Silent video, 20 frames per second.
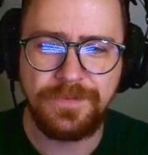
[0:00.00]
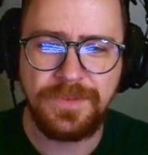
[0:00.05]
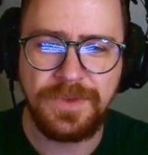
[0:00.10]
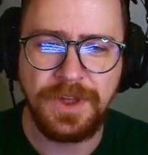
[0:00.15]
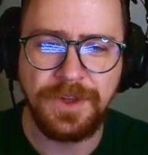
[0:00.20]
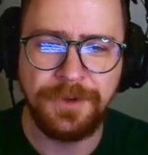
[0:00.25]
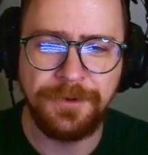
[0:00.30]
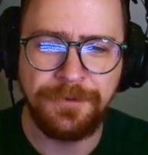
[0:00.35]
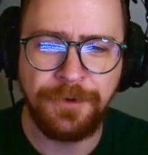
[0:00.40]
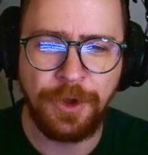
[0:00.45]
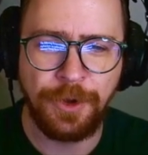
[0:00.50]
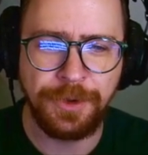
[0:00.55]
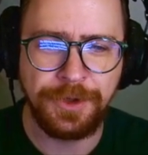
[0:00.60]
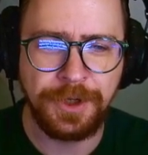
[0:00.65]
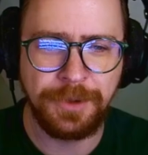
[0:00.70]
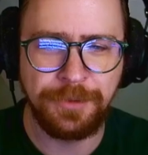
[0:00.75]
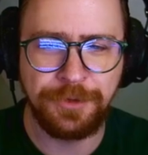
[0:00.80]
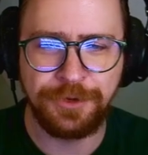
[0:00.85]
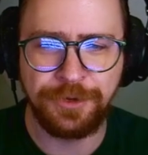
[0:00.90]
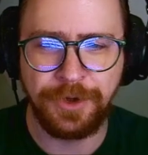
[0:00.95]
The following
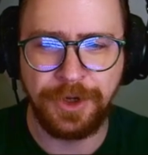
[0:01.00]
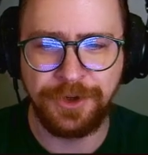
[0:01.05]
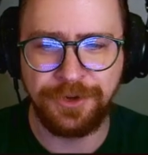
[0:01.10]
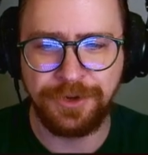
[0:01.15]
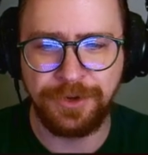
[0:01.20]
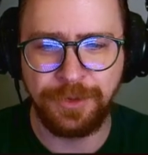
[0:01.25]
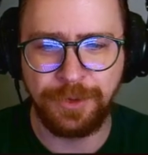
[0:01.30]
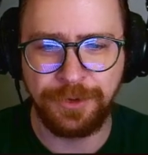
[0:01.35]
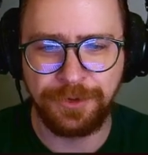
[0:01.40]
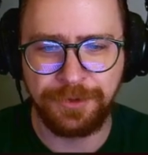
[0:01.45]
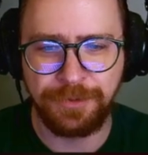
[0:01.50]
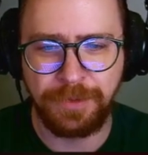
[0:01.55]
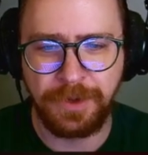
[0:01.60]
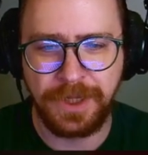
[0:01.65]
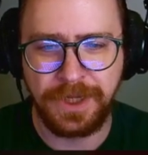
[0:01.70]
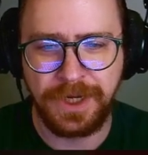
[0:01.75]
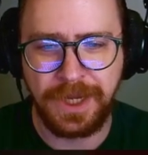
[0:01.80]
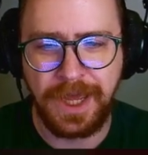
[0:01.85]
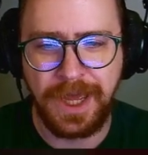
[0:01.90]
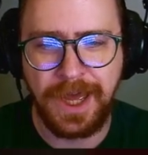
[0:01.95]
demonstration will
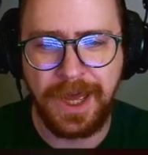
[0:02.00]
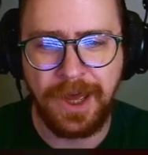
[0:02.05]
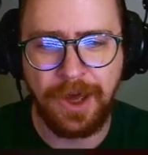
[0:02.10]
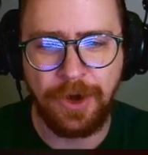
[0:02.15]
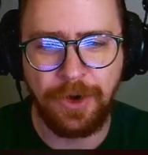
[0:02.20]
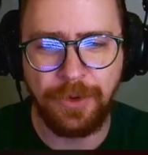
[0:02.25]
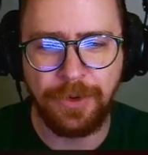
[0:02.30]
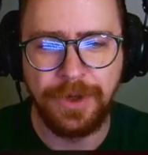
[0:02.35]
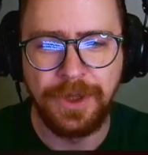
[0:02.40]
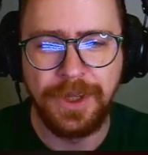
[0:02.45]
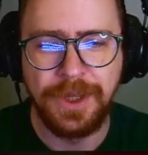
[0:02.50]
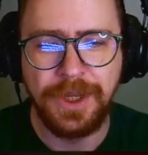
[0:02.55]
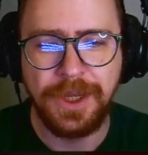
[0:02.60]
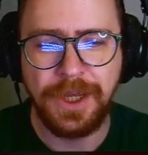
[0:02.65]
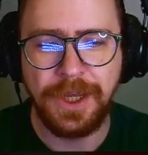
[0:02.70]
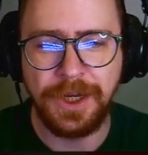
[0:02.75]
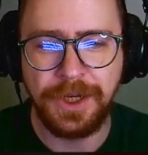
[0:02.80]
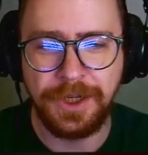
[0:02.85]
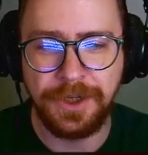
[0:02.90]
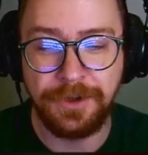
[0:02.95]
explain how
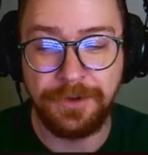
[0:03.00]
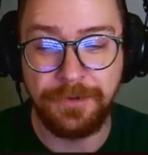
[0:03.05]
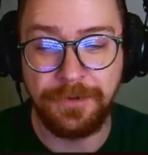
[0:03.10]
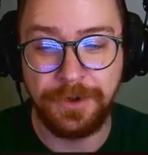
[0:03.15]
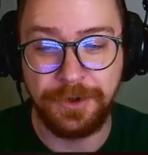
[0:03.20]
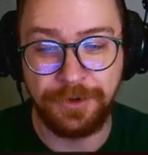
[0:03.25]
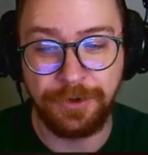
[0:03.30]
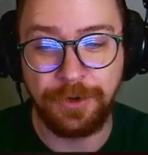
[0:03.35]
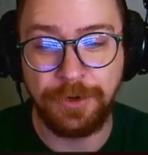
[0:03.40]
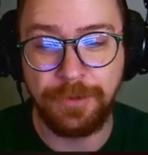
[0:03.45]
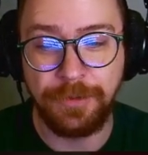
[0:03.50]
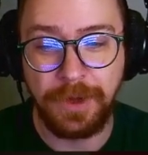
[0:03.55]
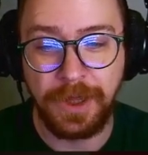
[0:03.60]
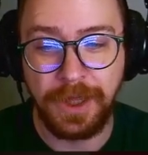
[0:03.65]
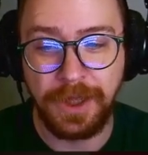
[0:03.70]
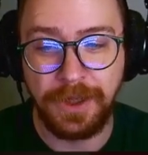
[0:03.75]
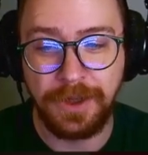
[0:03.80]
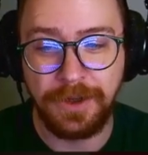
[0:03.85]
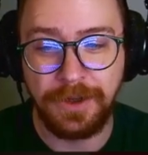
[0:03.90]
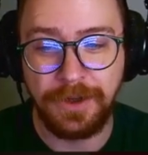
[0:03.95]
an individual
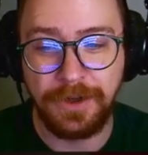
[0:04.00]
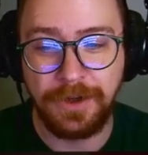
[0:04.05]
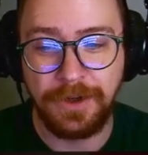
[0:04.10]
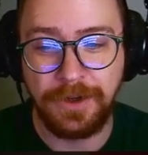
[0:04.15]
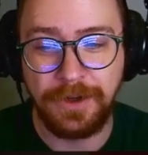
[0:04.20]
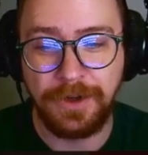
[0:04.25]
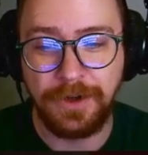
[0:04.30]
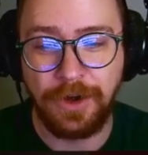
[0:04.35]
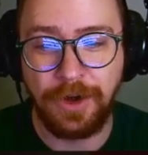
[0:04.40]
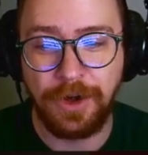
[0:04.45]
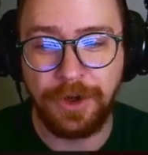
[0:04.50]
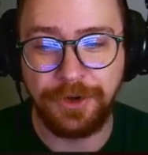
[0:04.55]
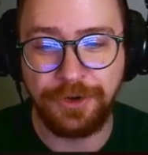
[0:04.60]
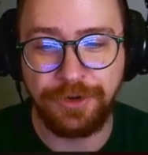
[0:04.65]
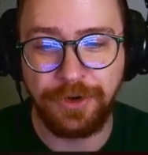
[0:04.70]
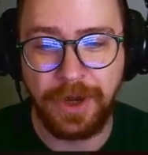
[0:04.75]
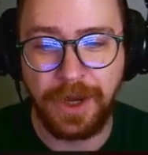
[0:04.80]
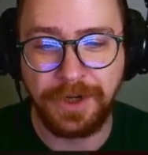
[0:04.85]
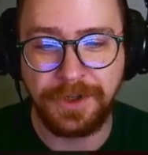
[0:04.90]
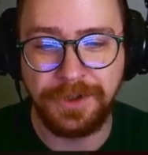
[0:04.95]
may
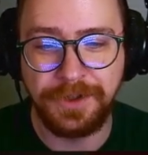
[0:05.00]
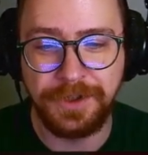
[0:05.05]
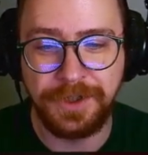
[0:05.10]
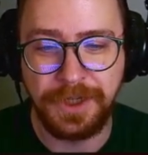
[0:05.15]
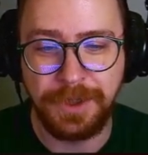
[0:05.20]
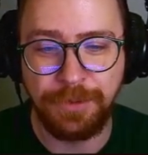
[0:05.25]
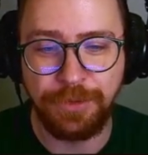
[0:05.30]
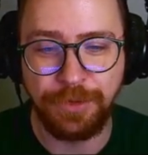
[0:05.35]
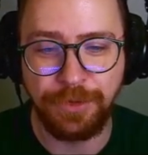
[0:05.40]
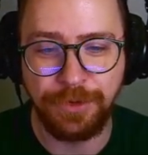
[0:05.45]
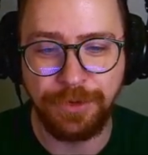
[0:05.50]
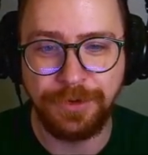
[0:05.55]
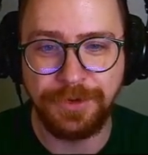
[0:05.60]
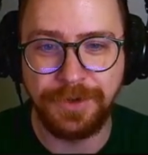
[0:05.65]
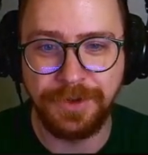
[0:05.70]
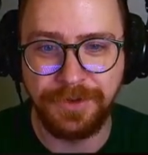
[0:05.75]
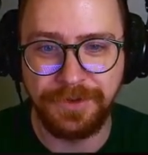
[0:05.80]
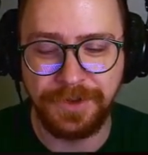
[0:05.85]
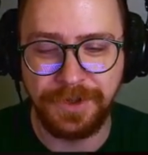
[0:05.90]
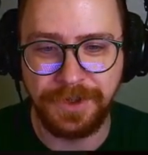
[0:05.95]
contract deep root
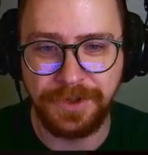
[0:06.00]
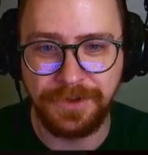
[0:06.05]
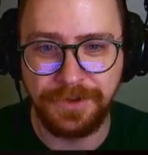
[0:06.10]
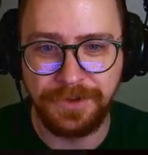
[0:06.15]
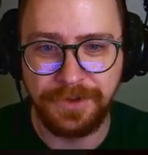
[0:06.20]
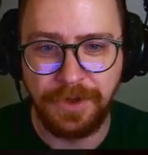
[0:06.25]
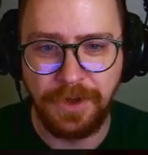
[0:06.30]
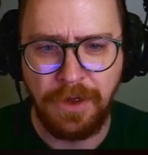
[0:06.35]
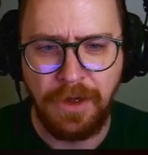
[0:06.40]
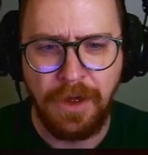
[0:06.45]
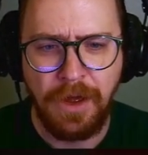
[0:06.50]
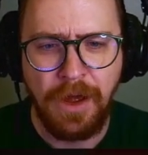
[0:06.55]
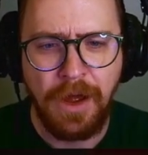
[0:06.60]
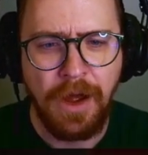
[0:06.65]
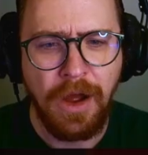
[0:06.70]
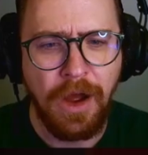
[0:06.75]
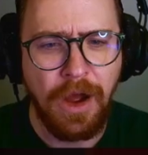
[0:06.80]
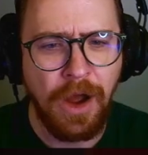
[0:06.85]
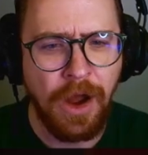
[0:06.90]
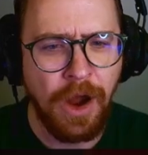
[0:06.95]
disease.
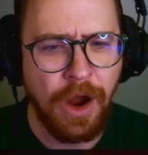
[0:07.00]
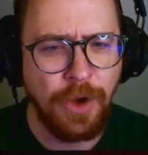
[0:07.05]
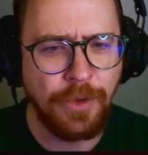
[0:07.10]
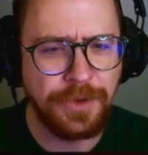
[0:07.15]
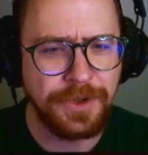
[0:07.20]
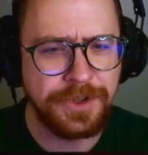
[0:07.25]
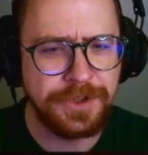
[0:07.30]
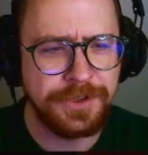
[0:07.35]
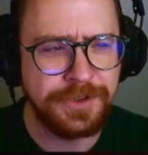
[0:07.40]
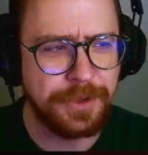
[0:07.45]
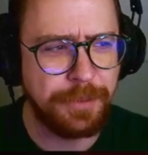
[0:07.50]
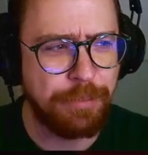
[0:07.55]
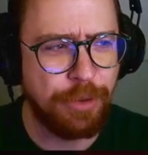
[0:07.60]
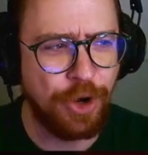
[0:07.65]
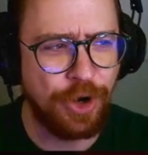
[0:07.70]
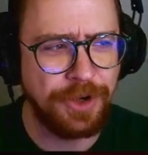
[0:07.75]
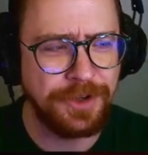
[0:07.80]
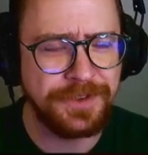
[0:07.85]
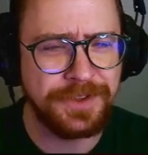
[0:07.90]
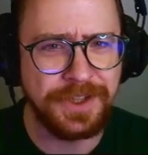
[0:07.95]
Oh, this is a
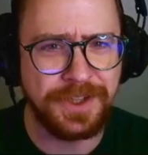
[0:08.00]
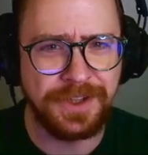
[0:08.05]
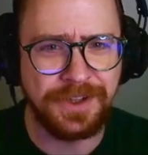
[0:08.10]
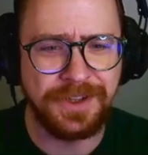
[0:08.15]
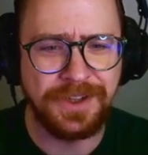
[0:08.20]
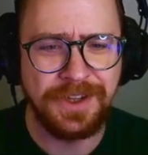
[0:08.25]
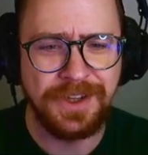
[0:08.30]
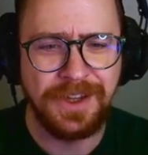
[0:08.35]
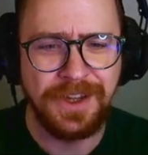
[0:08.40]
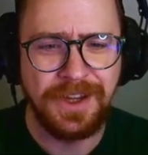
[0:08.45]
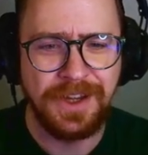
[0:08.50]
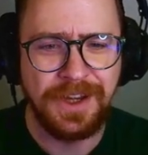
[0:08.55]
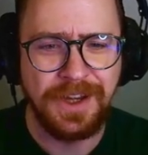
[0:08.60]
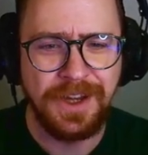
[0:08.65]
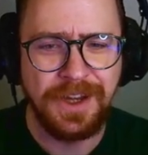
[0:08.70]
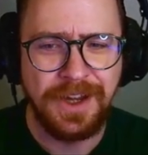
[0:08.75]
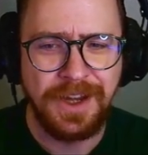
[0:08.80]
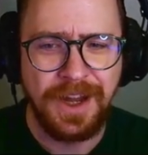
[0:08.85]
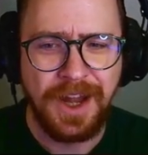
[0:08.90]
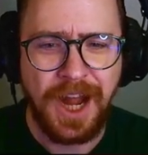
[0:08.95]
person!
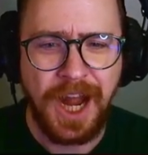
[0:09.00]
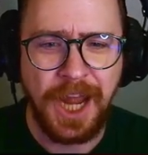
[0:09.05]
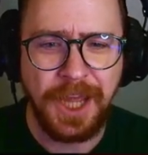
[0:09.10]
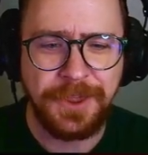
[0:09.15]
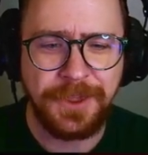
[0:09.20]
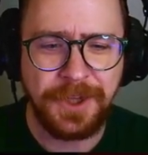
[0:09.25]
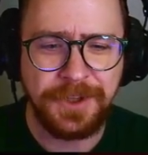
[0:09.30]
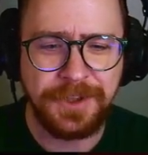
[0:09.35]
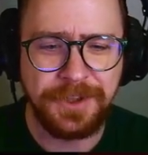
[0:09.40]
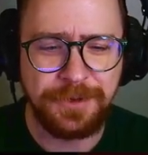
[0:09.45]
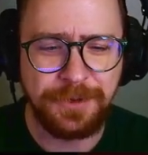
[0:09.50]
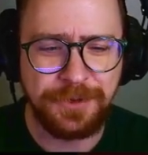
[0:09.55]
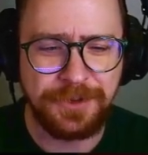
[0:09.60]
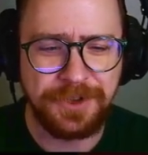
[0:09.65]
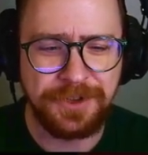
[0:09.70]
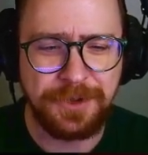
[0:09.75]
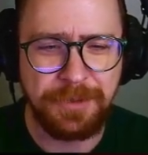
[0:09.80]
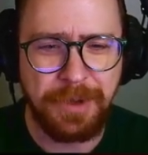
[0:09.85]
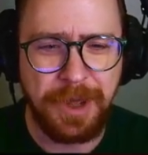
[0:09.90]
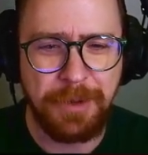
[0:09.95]
I thought this was
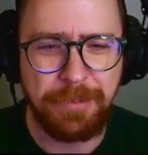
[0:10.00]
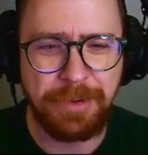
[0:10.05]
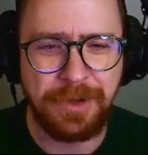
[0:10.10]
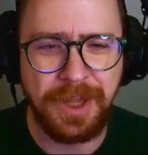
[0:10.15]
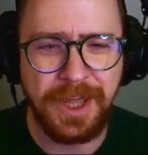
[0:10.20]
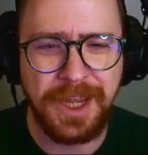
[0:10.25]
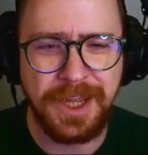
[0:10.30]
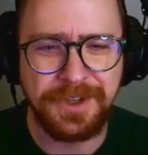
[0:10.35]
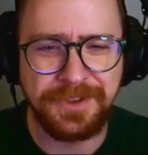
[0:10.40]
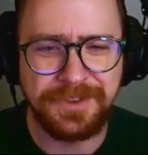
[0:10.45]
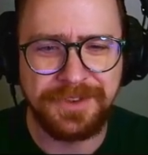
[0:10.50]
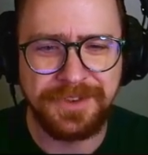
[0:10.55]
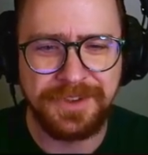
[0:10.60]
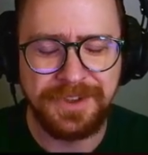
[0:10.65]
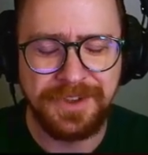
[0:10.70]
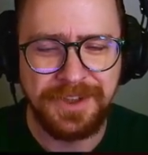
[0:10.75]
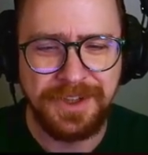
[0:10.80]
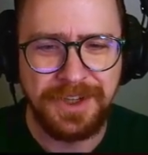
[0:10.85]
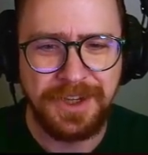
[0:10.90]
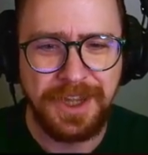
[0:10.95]
just about plants,
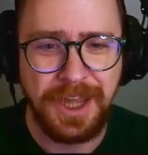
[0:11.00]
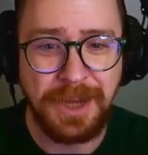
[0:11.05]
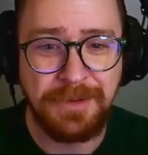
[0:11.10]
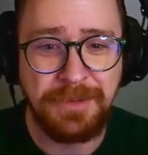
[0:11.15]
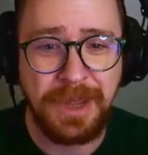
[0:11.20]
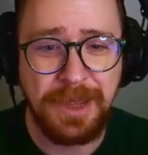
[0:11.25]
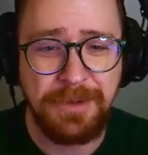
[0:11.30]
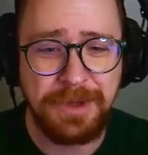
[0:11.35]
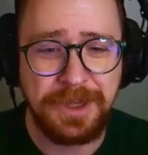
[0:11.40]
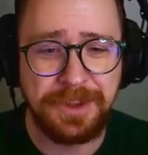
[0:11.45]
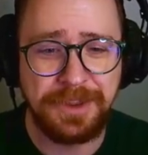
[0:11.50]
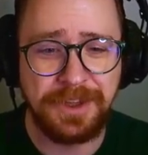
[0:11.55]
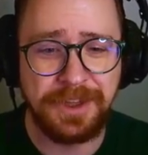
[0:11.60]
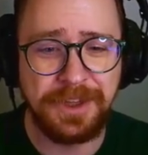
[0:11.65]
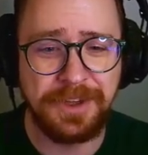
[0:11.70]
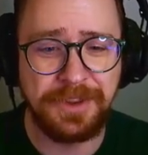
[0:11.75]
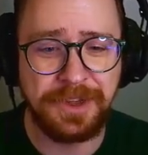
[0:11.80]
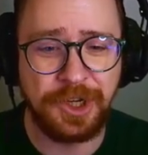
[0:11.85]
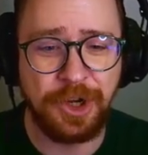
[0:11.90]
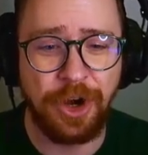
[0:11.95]
and maybe
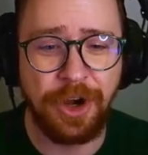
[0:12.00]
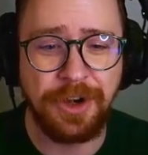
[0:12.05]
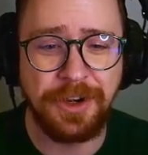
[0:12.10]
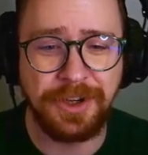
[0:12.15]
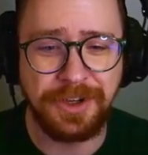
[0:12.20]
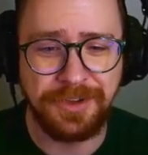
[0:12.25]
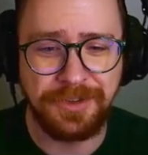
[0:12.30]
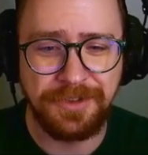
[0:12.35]
the garden.